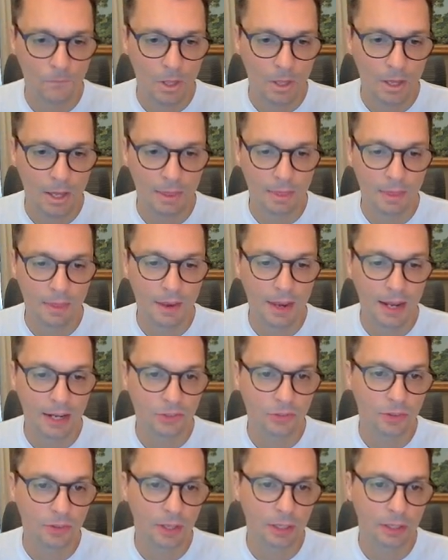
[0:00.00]
And then the
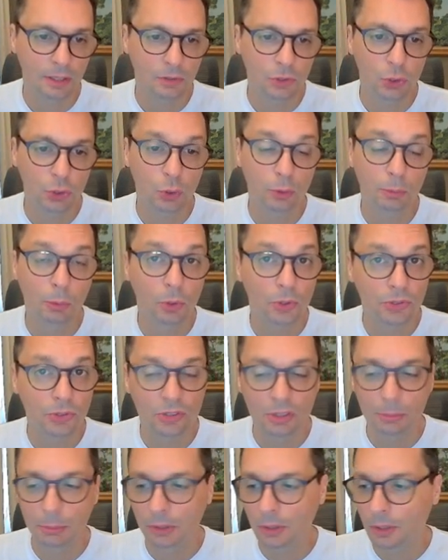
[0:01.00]
next thing, chewable
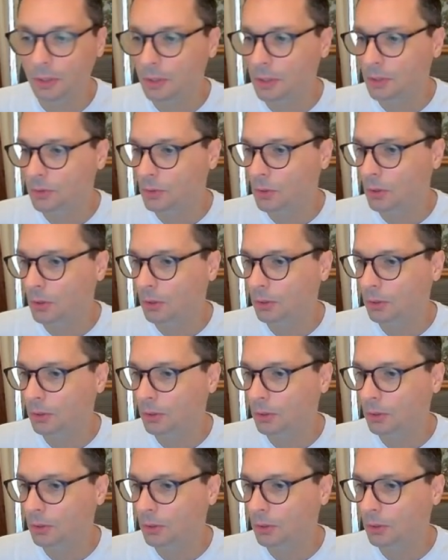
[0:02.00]
stimulant, is called